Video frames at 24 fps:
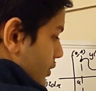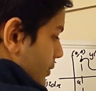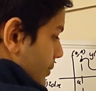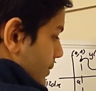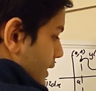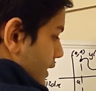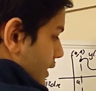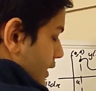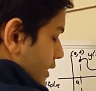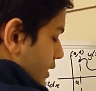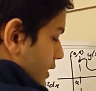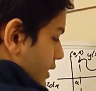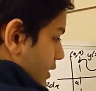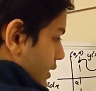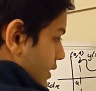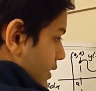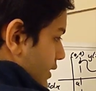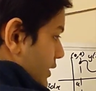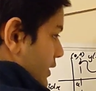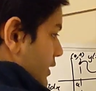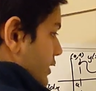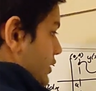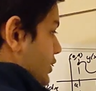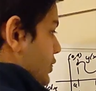will be
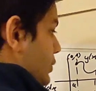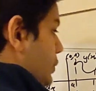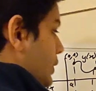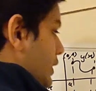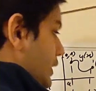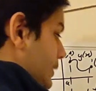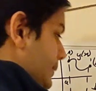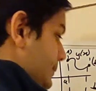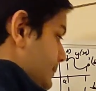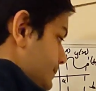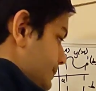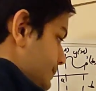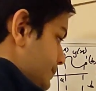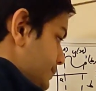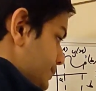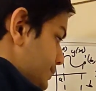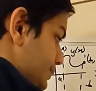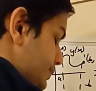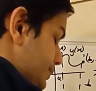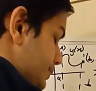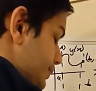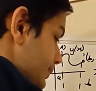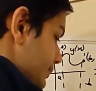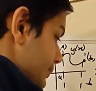delta y.
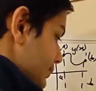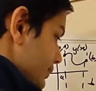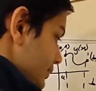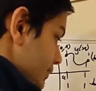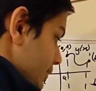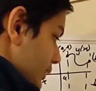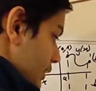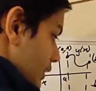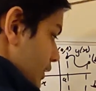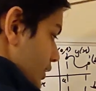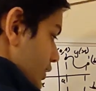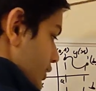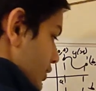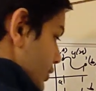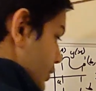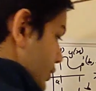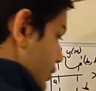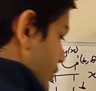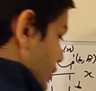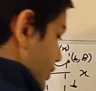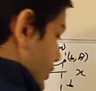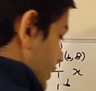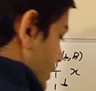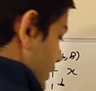
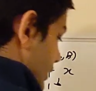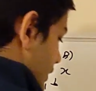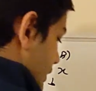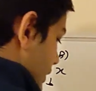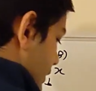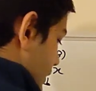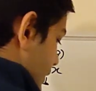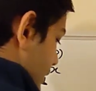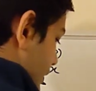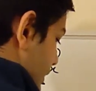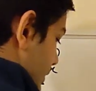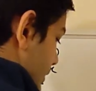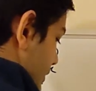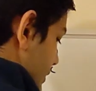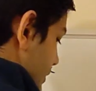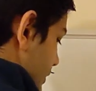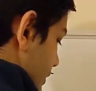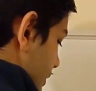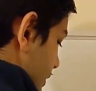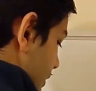So your delta x